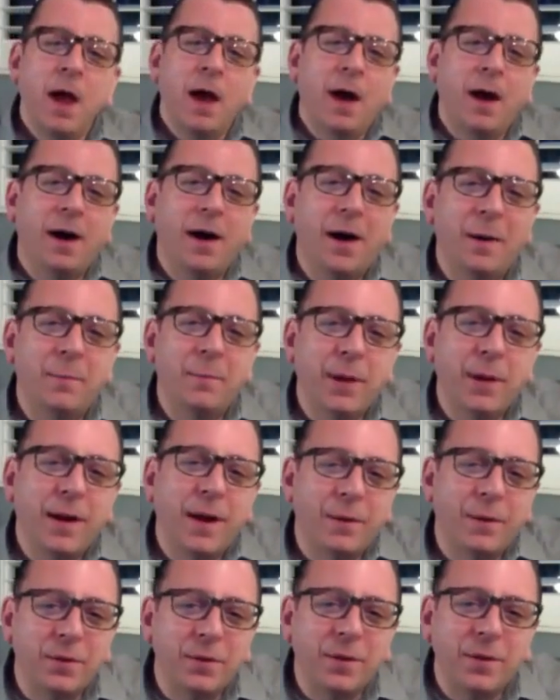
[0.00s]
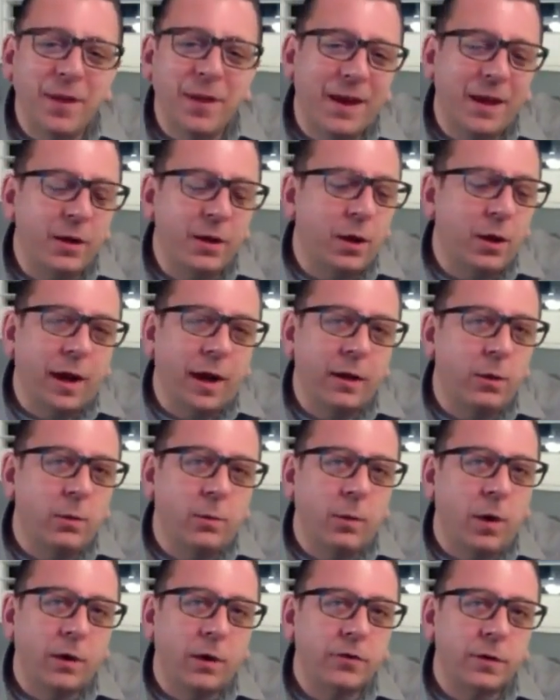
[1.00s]
But other than that, I don't
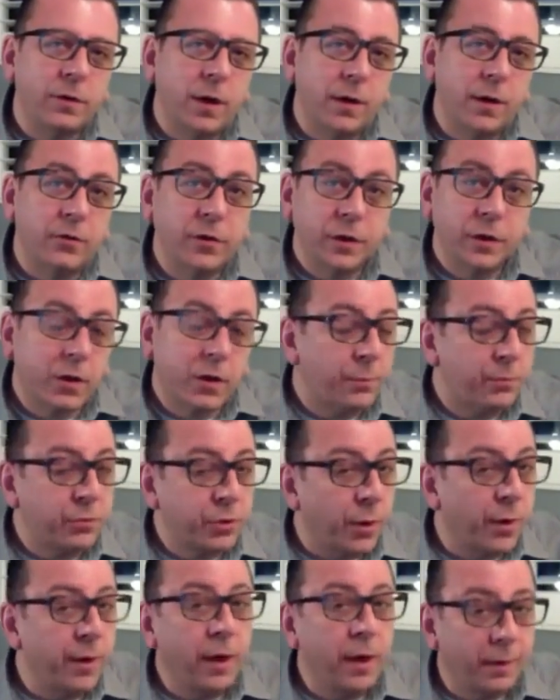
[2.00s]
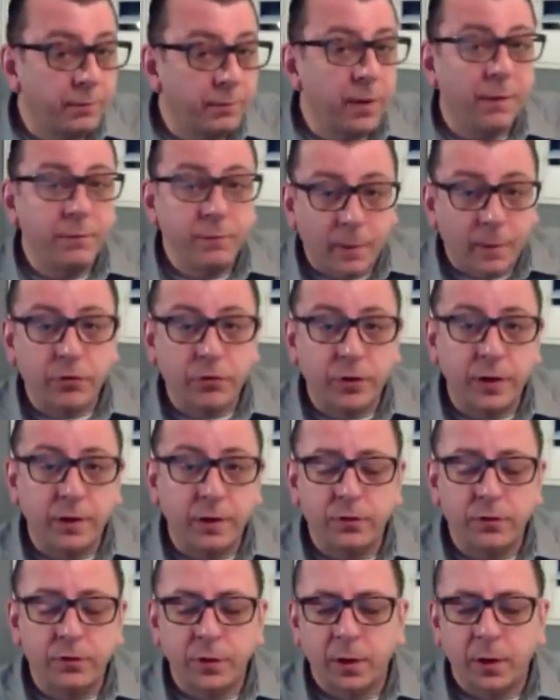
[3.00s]
watch a lot of sitcoms, so I've never seen
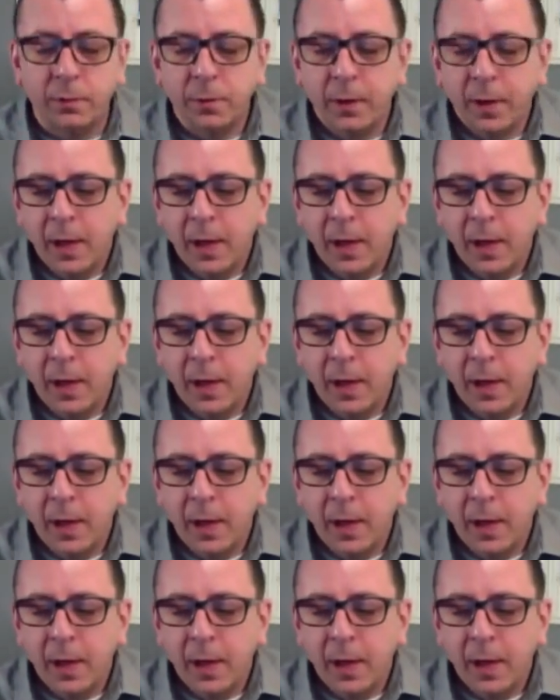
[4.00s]
the show.